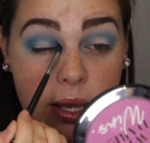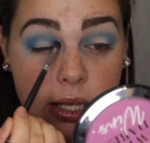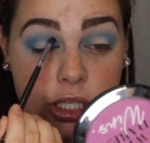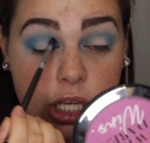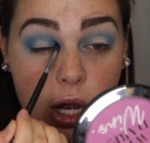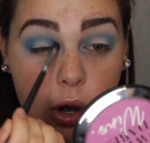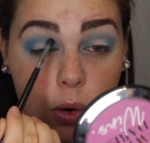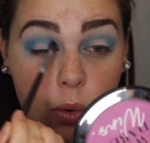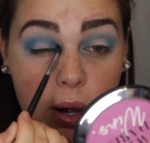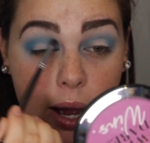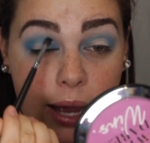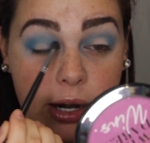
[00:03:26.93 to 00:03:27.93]

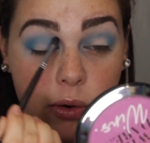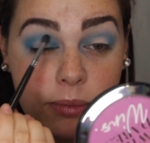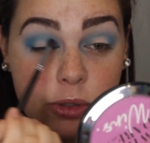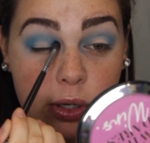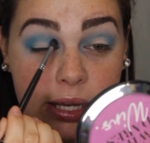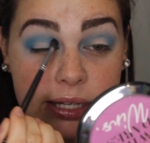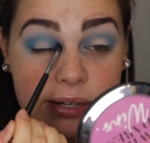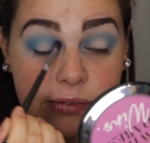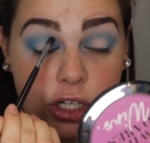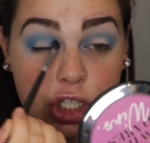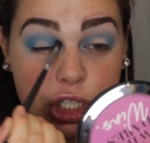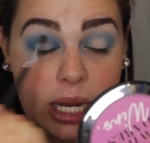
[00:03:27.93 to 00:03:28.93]
So I know I'm doing a
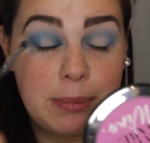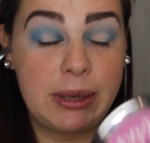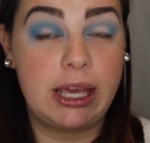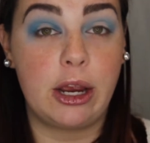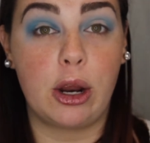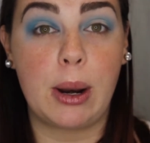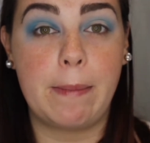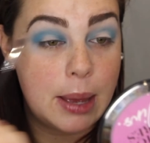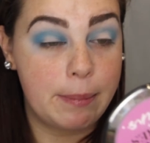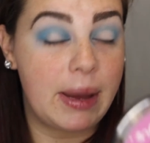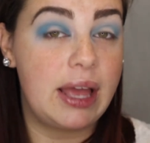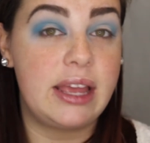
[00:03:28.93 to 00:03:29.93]
different shape here,
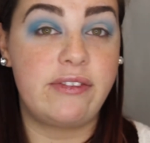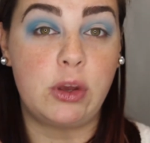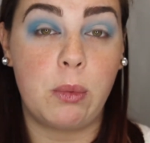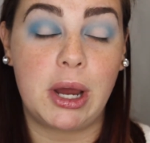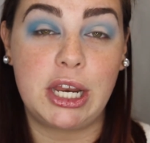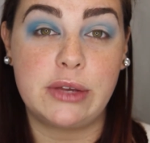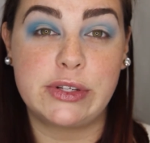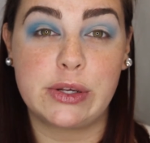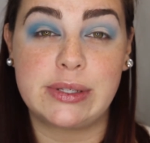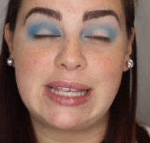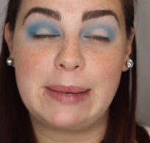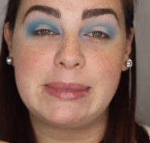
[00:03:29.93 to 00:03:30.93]
but if you want to use
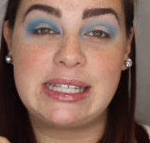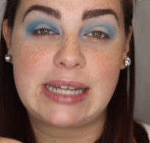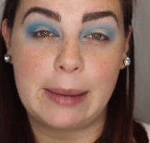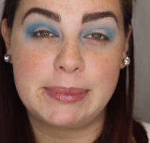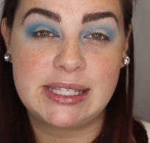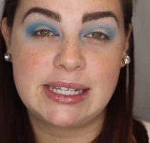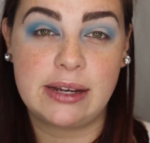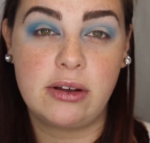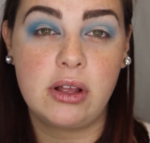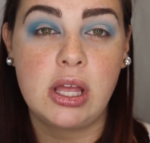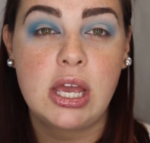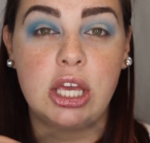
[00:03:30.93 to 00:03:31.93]
those same steps still,